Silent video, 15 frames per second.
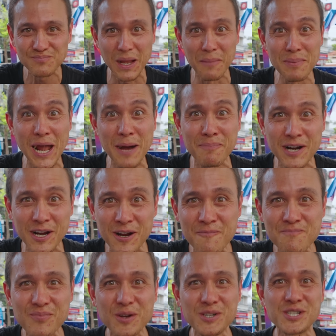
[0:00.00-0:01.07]
nam pla prik,
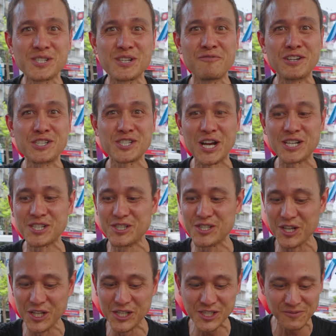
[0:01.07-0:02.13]
which is the fish sauce and
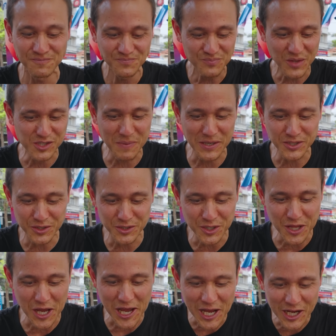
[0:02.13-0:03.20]
chilies, especially
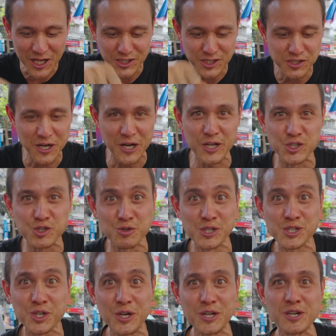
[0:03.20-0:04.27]
to the egg, and just kind of
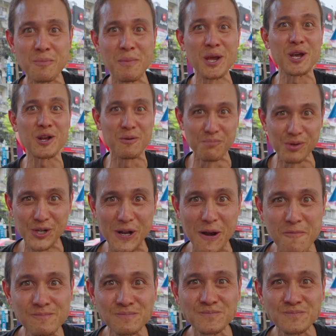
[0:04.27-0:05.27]
drizzle it to make it complete.